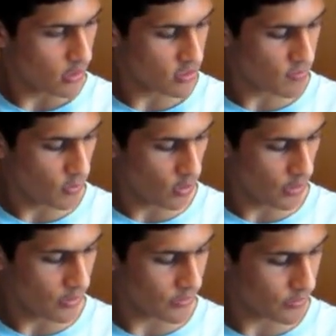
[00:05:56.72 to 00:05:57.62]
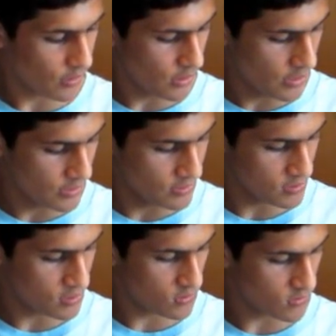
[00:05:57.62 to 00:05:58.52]
this board
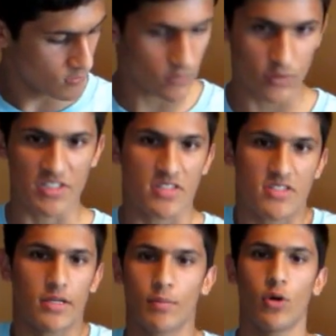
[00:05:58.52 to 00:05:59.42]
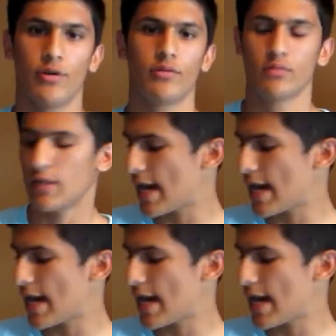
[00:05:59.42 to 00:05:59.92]
is just a sick board.